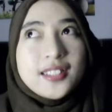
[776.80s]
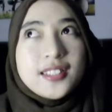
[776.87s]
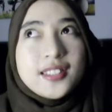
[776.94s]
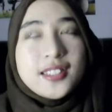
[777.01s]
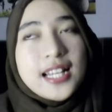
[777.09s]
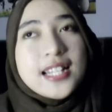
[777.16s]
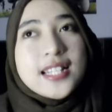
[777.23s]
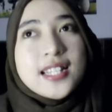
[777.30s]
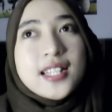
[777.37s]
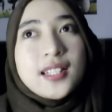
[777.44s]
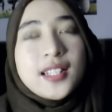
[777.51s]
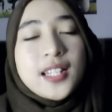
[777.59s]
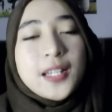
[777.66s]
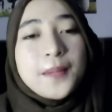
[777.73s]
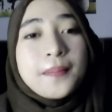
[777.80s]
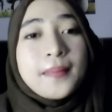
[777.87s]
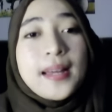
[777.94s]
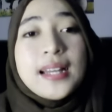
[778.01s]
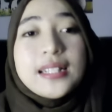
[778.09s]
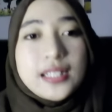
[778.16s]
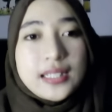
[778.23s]
Just
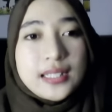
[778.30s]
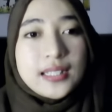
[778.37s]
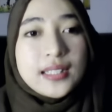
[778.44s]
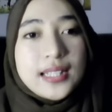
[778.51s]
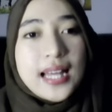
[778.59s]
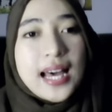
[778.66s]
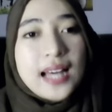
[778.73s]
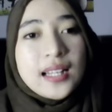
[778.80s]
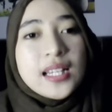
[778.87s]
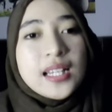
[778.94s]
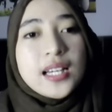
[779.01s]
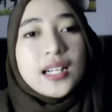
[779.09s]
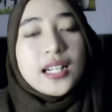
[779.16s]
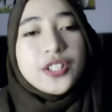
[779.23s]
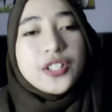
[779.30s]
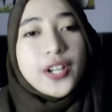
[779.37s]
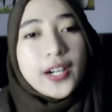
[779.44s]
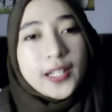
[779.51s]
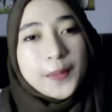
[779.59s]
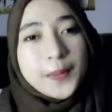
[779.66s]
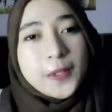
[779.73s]
imagine that a
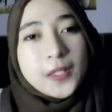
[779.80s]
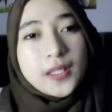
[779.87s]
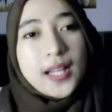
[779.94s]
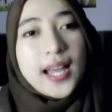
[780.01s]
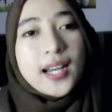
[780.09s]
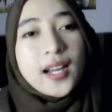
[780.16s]
terrible and